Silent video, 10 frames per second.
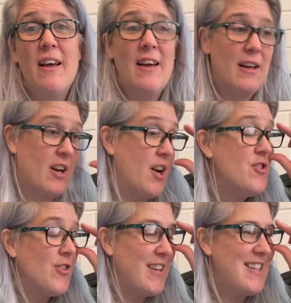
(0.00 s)

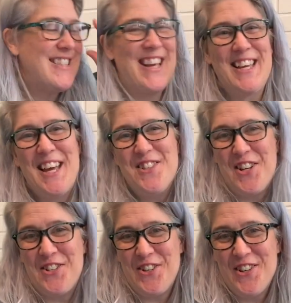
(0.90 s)
countries can get
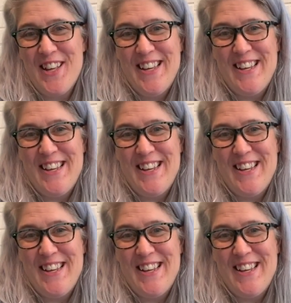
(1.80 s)
gendered.